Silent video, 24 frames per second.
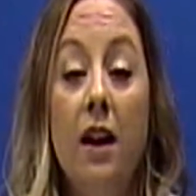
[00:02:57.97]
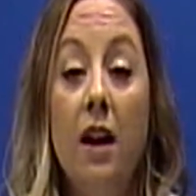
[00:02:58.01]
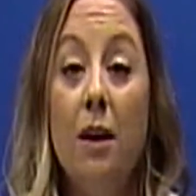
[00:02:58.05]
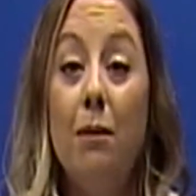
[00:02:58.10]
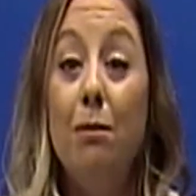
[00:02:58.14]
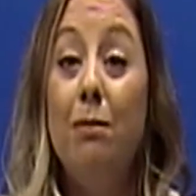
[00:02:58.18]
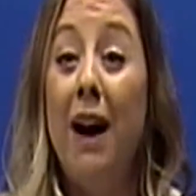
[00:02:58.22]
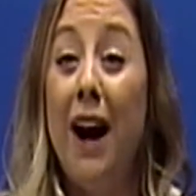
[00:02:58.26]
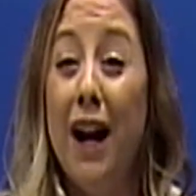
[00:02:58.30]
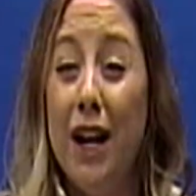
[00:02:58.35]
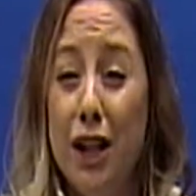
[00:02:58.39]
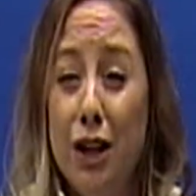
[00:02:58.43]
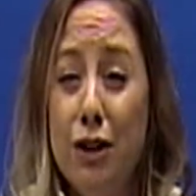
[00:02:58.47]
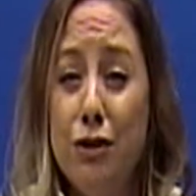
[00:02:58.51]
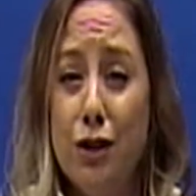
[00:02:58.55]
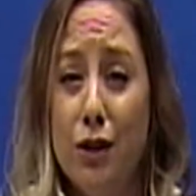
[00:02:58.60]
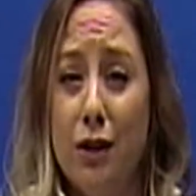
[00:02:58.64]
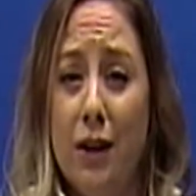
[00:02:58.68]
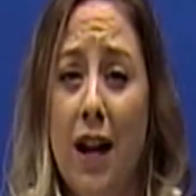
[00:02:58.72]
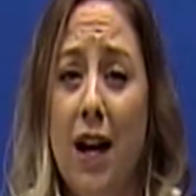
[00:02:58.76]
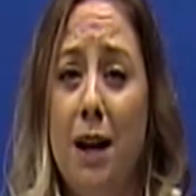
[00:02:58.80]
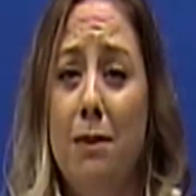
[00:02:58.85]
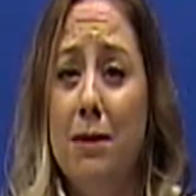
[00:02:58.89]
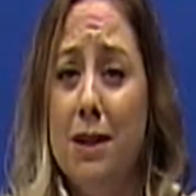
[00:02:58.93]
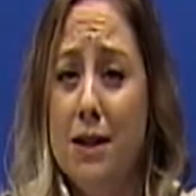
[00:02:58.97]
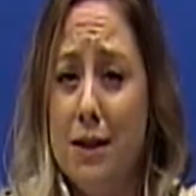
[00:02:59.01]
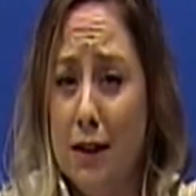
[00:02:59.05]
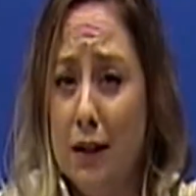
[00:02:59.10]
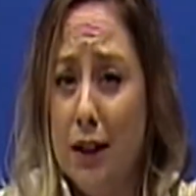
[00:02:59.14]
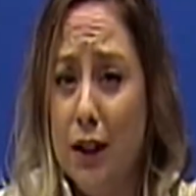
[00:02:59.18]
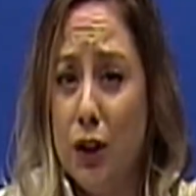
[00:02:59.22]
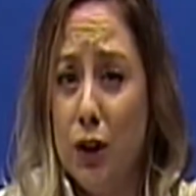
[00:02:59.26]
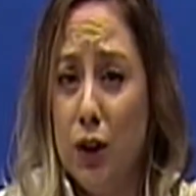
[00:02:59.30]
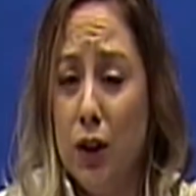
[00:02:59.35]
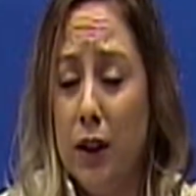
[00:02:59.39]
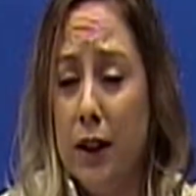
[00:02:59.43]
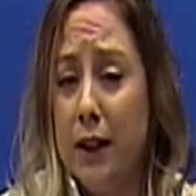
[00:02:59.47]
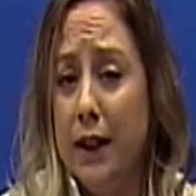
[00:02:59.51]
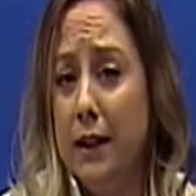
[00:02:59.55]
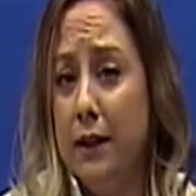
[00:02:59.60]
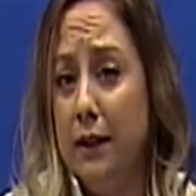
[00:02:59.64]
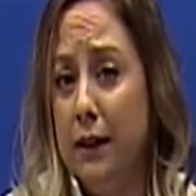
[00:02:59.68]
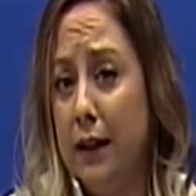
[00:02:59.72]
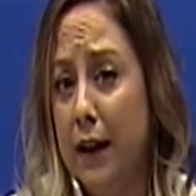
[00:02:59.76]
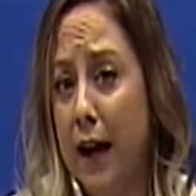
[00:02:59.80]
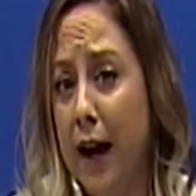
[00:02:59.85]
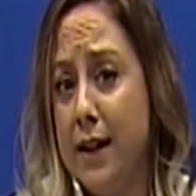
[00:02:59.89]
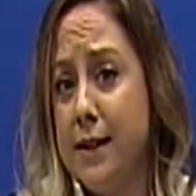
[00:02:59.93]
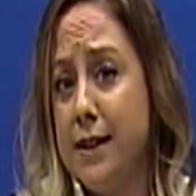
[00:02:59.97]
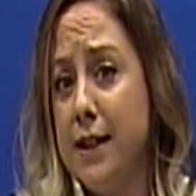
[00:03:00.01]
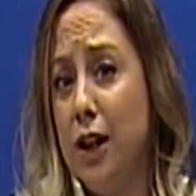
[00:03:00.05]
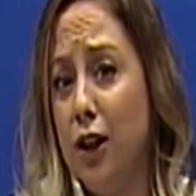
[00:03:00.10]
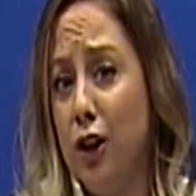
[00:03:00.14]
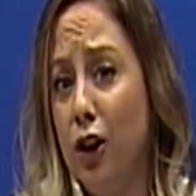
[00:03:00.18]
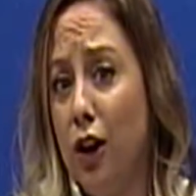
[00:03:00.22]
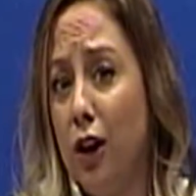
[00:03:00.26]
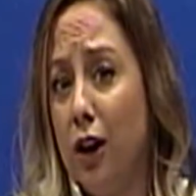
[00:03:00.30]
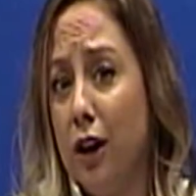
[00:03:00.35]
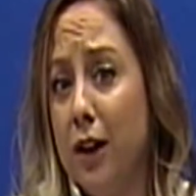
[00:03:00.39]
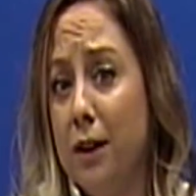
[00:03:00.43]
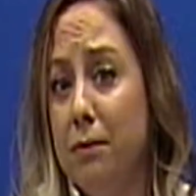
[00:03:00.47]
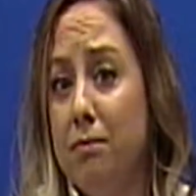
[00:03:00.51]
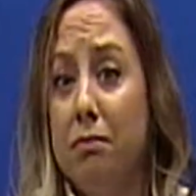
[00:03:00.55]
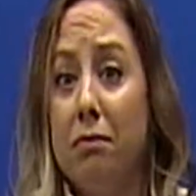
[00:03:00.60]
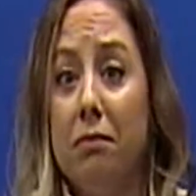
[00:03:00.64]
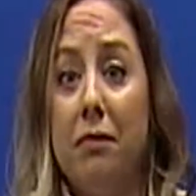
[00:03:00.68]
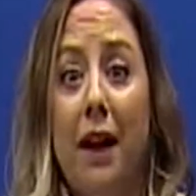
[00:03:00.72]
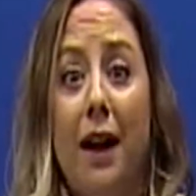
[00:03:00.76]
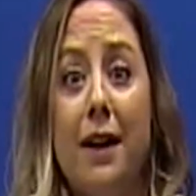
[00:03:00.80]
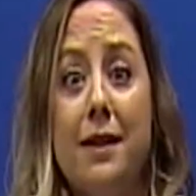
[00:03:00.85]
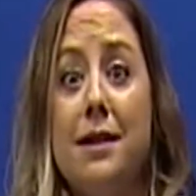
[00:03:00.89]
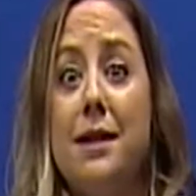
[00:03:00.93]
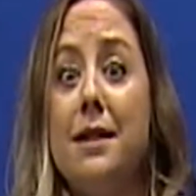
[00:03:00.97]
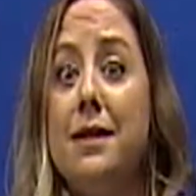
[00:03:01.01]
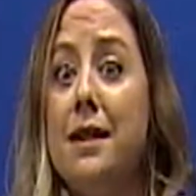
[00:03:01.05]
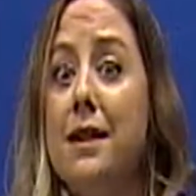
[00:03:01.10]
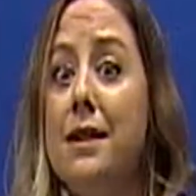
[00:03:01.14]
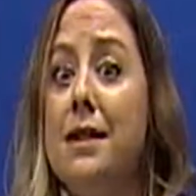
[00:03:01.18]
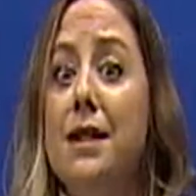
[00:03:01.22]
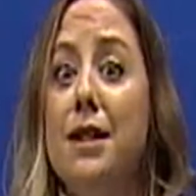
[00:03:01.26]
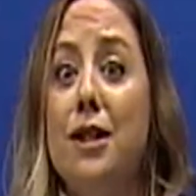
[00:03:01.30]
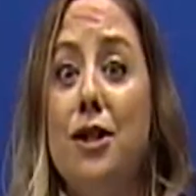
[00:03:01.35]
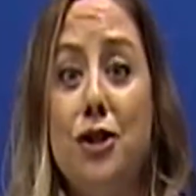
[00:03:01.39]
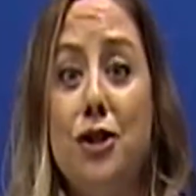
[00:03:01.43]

My username is literally Casi Clark. That's as easy as